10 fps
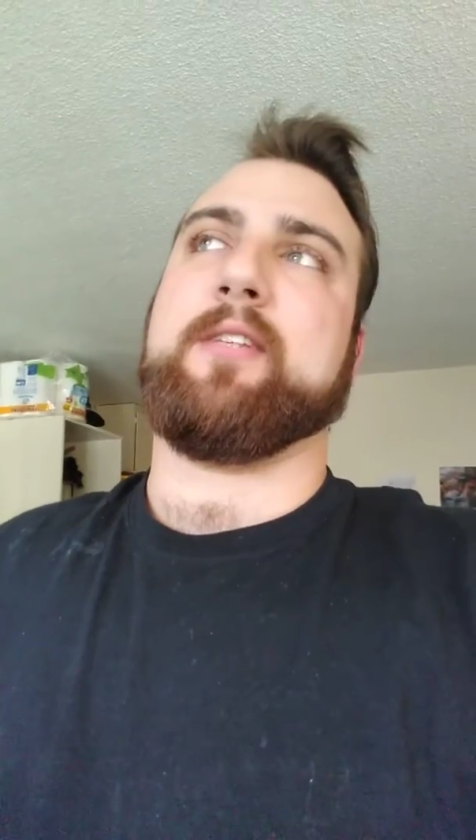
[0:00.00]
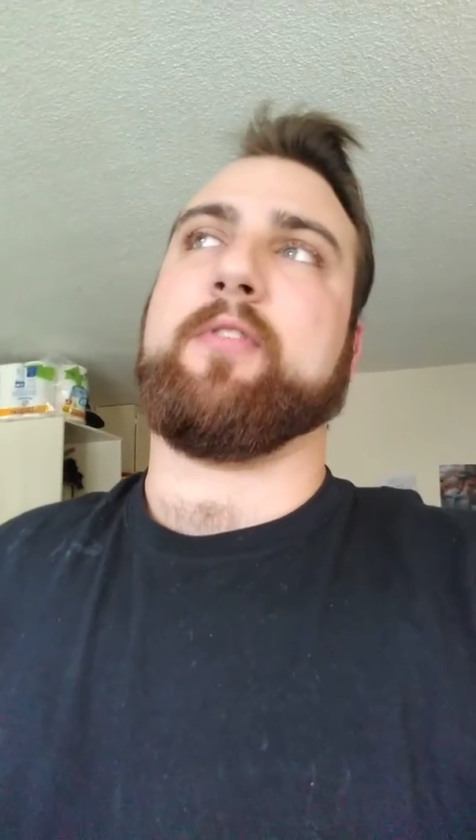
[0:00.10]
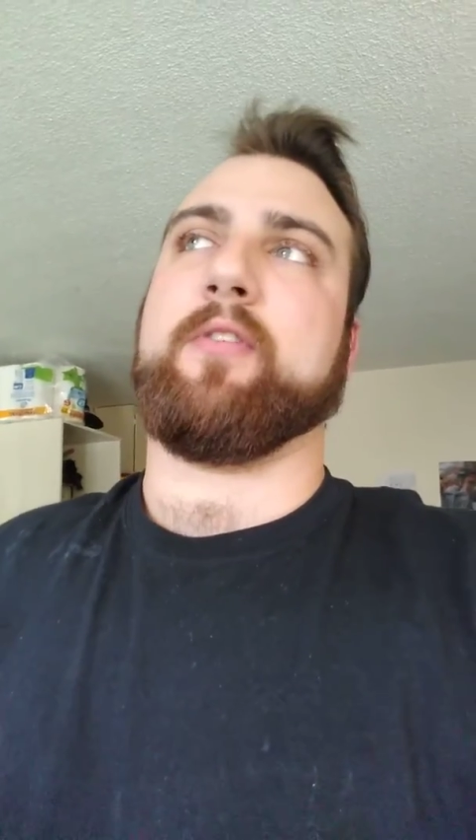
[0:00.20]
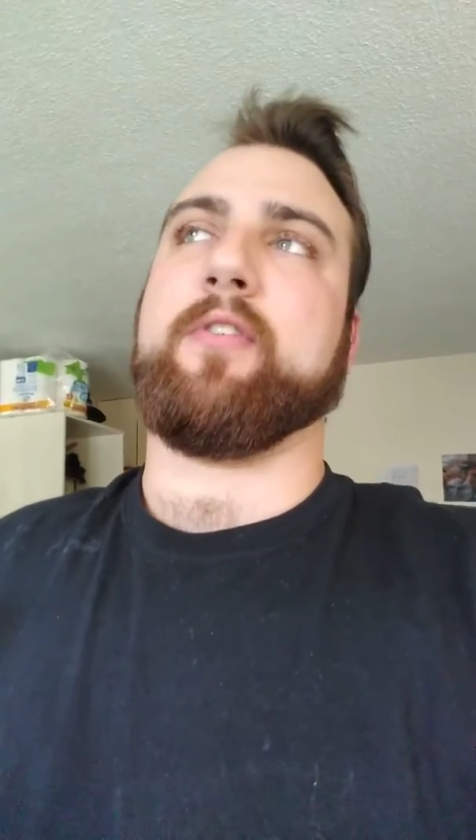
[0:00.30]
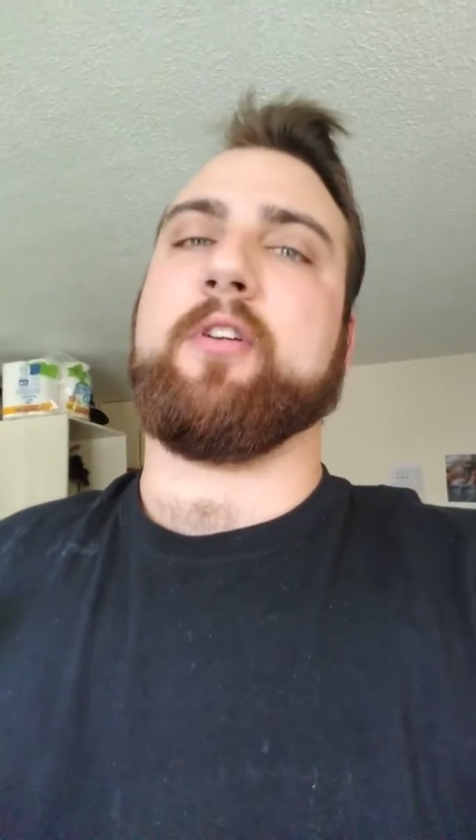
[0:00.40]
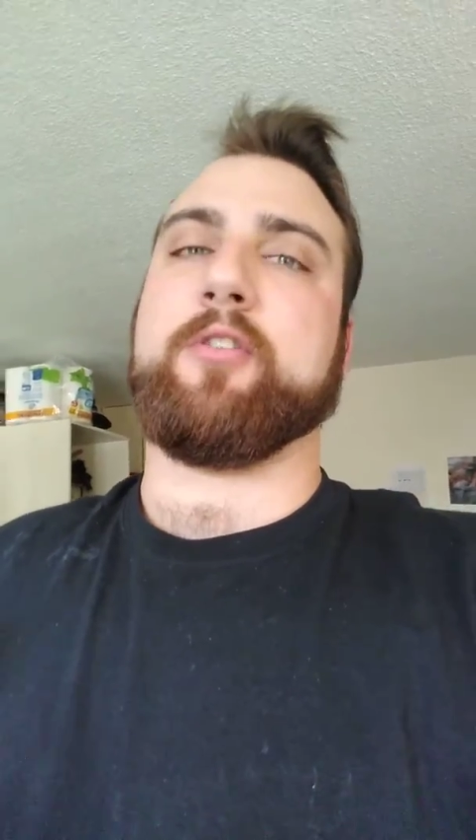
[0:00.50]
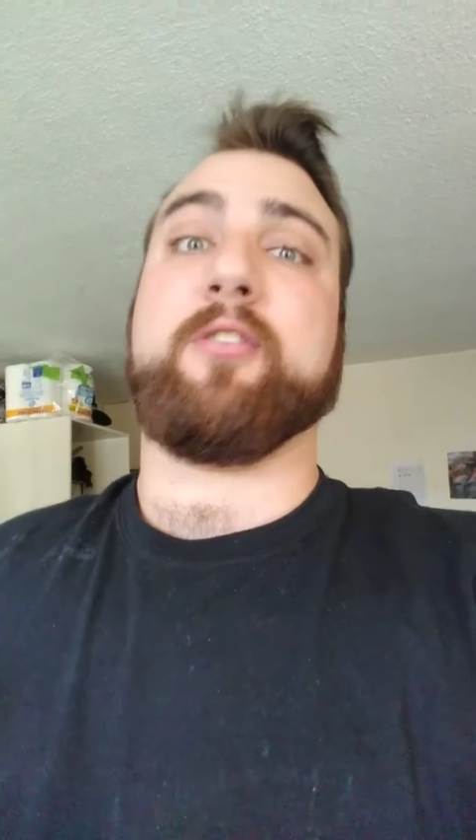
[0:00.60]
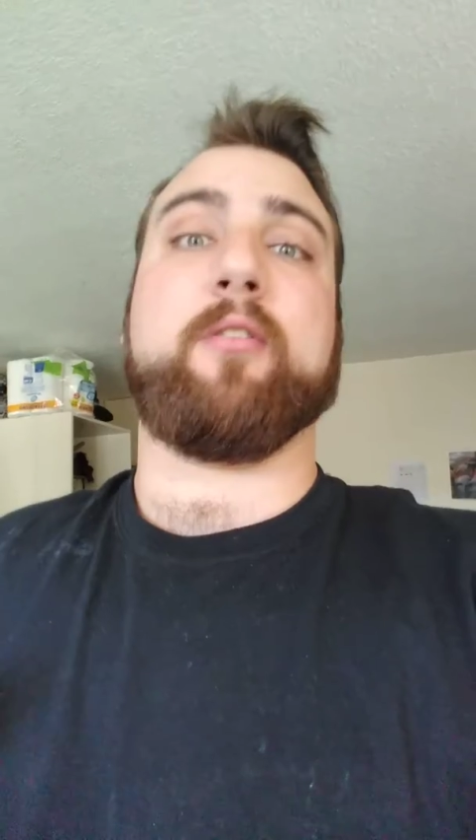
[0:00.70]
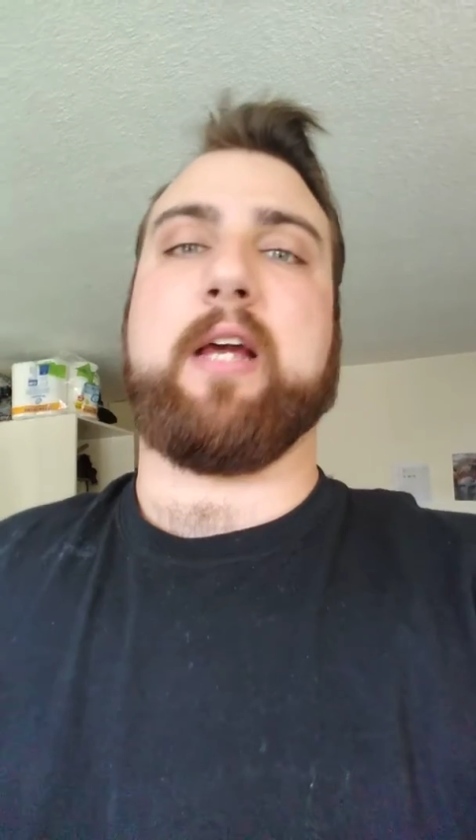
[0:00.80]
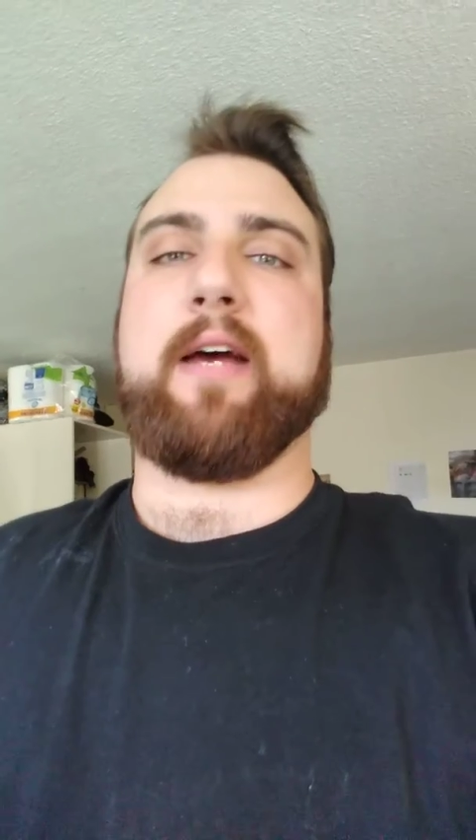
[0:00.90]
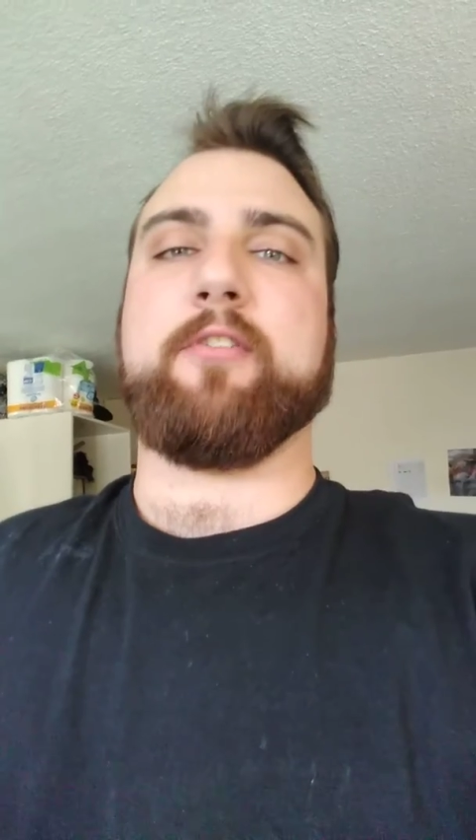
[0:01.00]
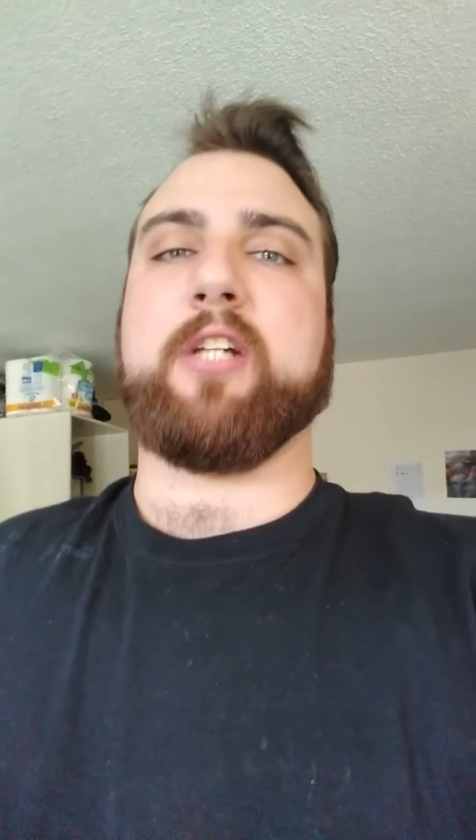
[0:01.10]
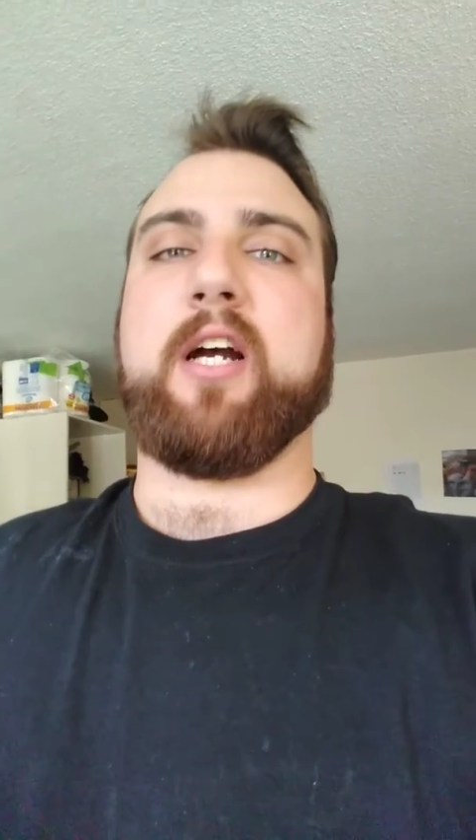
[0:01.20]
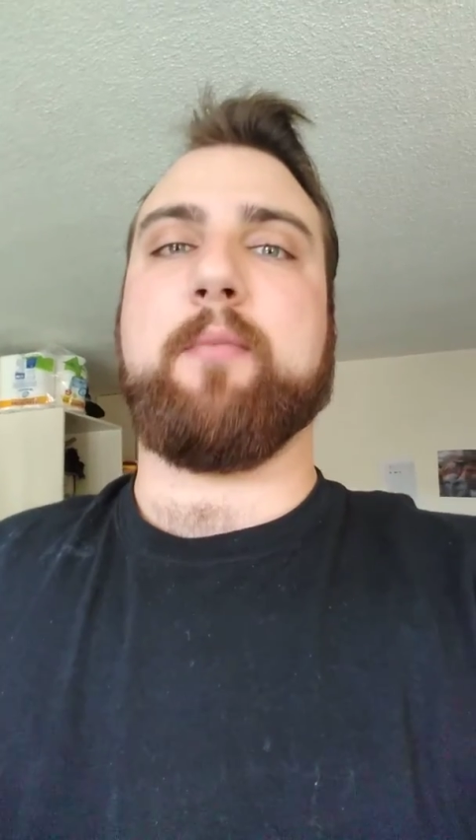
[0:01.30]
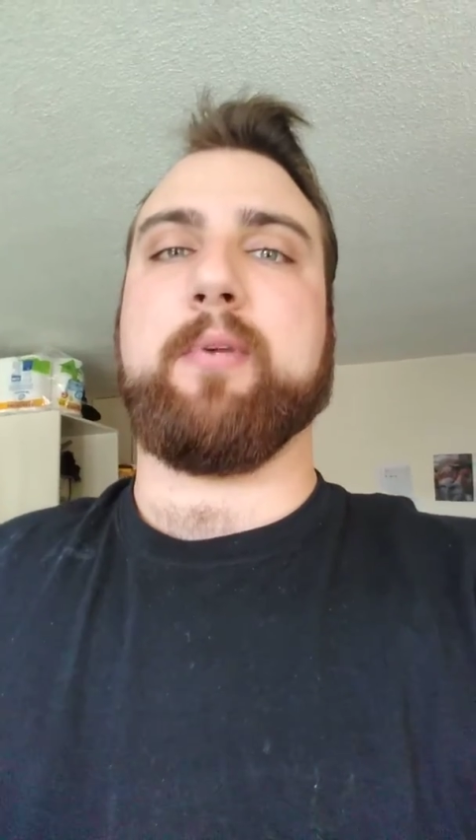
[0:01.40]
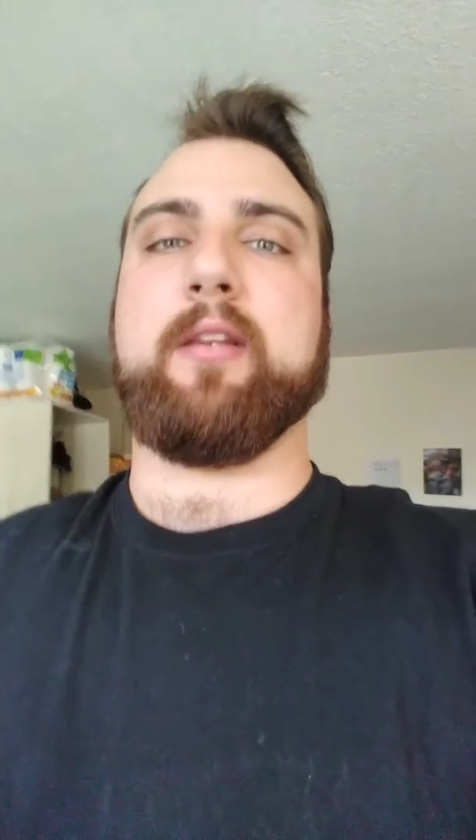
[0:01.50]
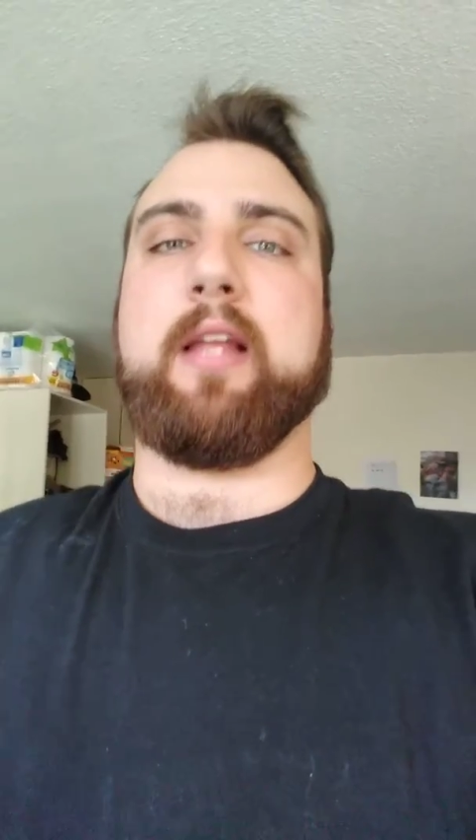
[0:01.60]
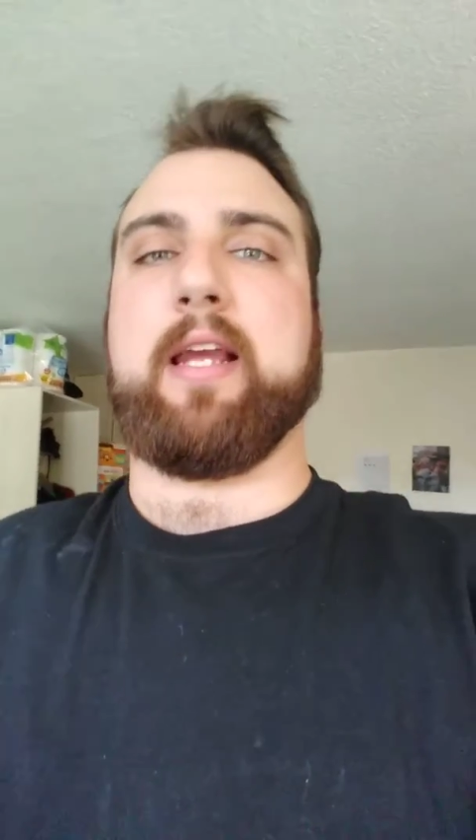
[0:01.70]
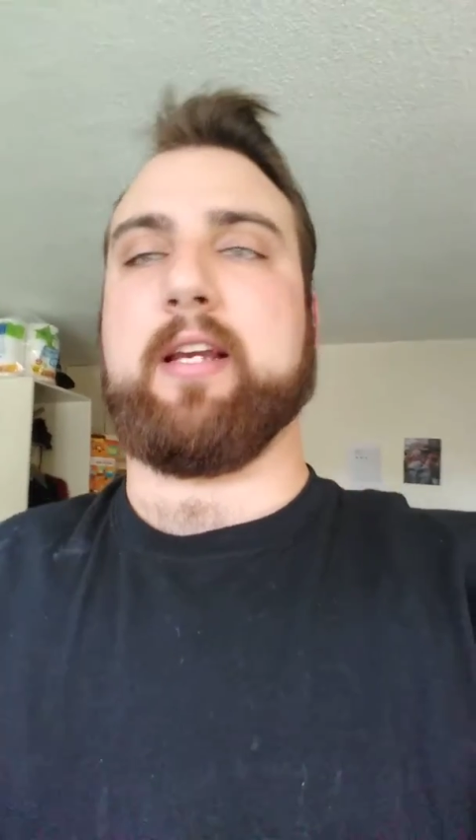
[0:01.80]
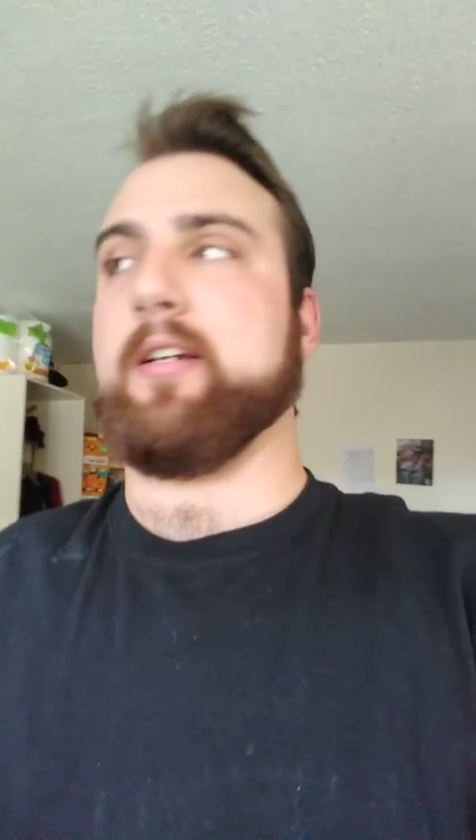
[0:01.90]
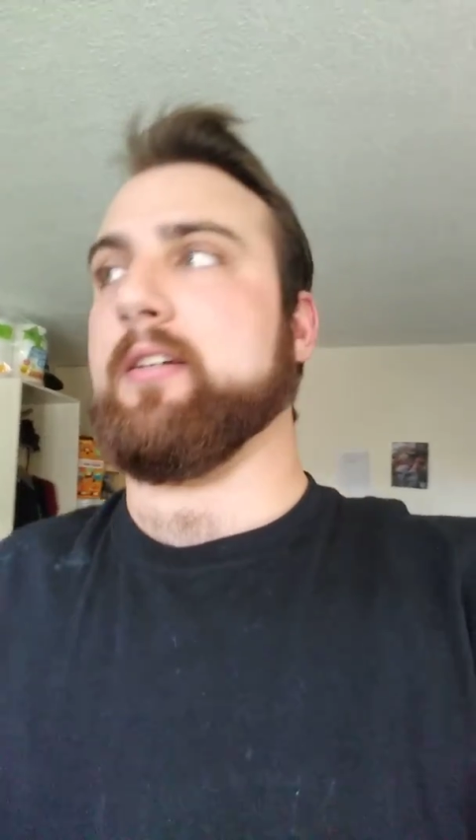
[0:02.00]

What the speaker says: for those who don't have a job, but like